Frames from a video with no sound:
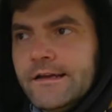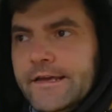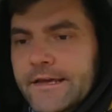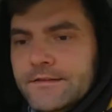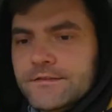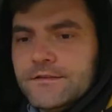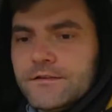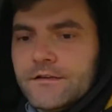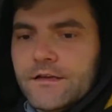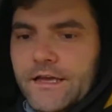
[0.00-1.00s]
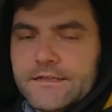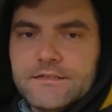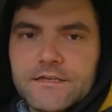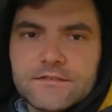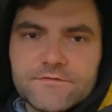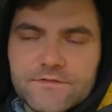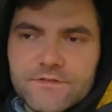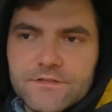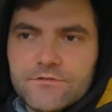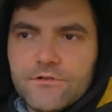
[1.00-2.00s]
and at the end of the
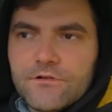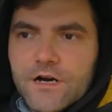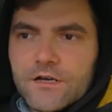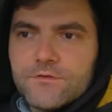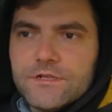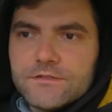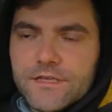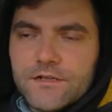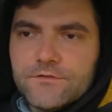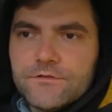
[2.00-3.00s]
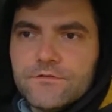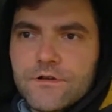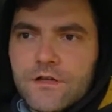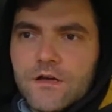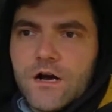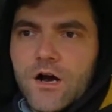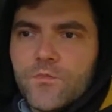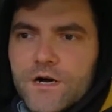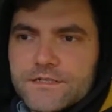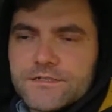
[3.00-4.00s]
video I will tell you how
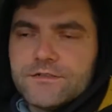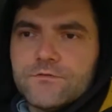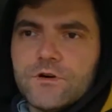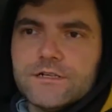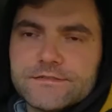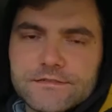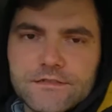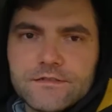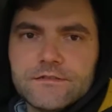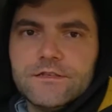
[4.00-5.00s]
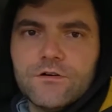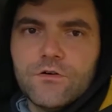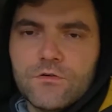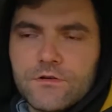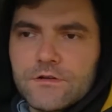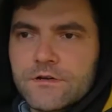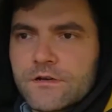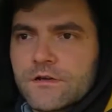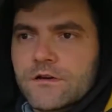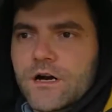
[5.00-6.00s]
much was the whole
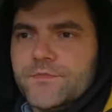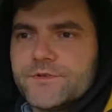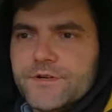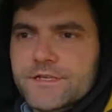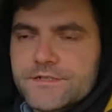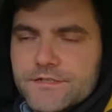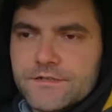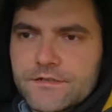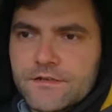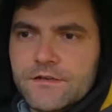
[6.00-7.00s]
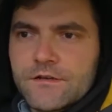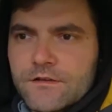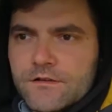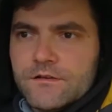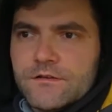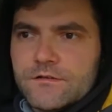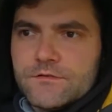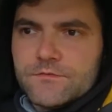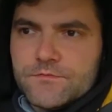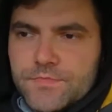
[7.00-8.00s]
operation,
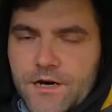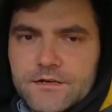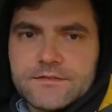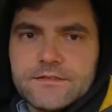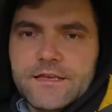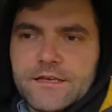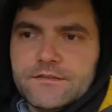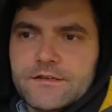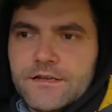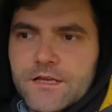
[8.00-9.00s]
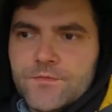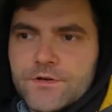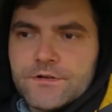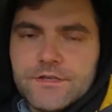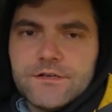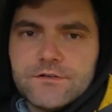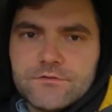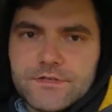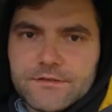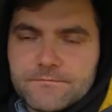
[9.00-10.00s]
part and labor
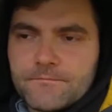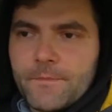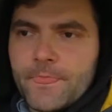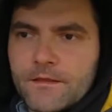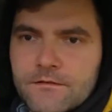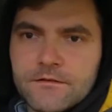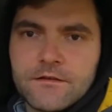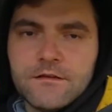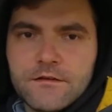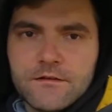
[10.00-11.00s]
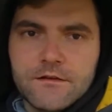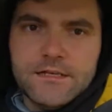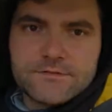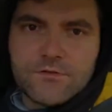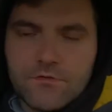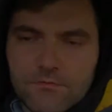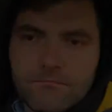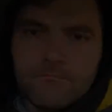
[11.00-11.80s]
included. Let's roll.